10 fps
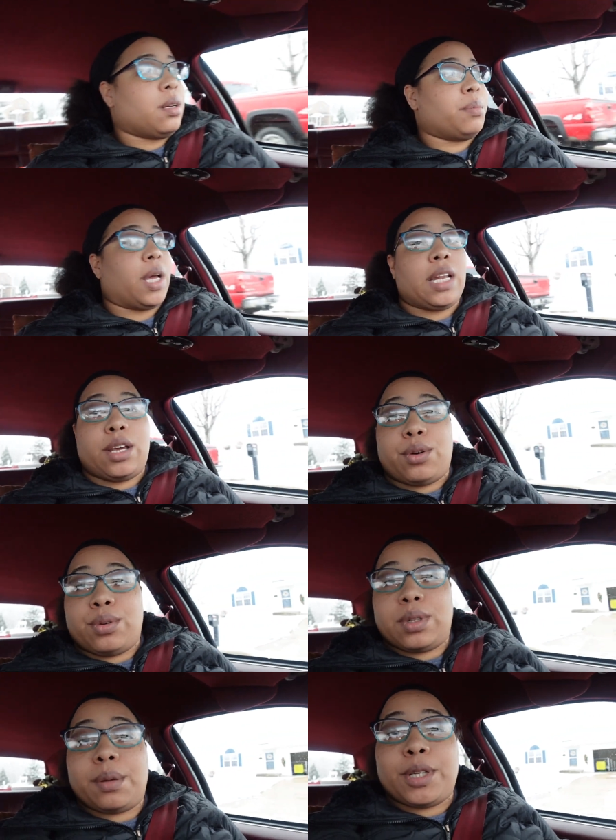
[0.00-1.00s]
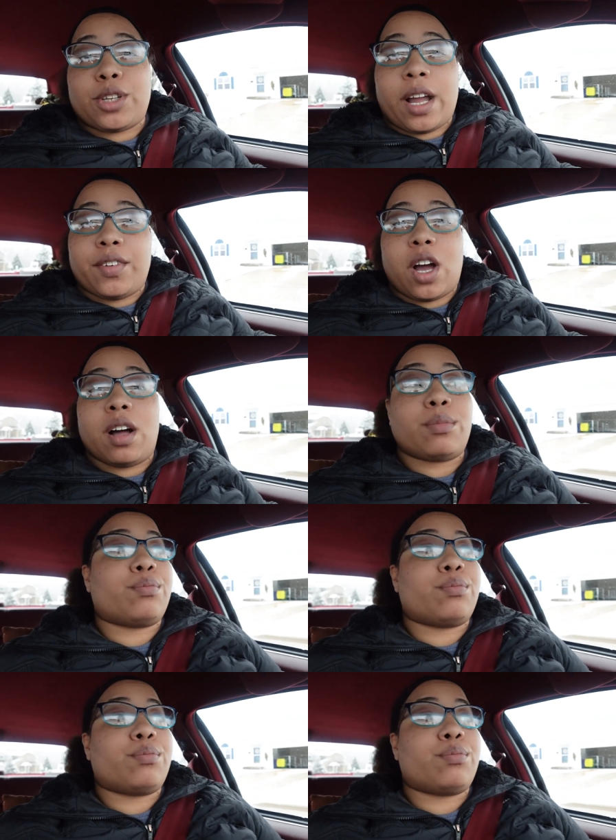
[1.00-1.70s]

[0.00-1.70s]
But anywho, let me drive y'all.